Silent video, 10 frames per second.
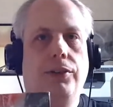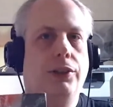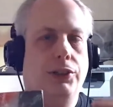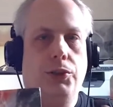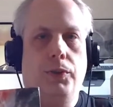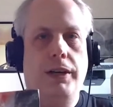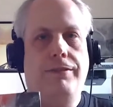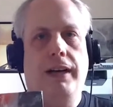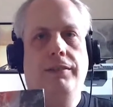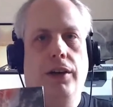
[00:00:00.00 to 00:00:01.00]
There's
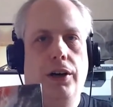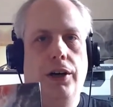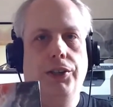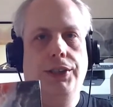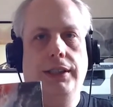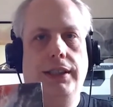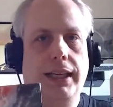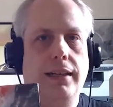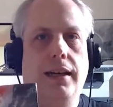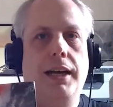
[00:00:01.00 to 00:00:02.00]
25 cards in
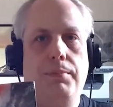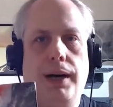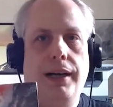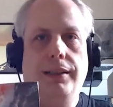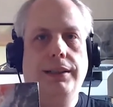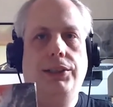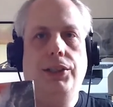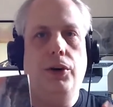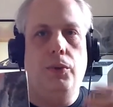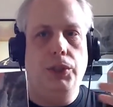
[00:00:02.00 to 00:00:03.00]
the night pile, and
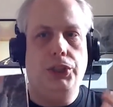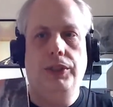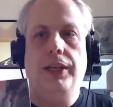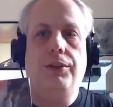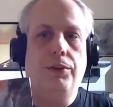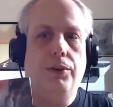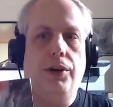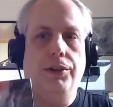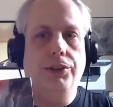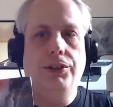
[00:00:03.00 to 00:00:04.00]
so once you get through
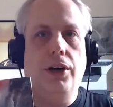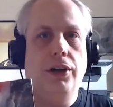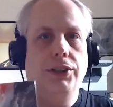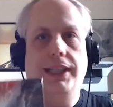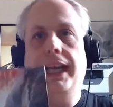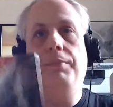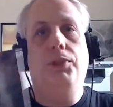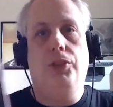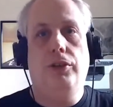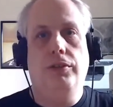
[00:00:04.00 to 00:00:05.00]
all those cards, the game
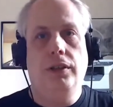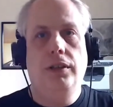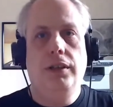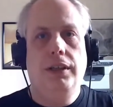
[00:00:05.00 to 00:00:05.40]
is over.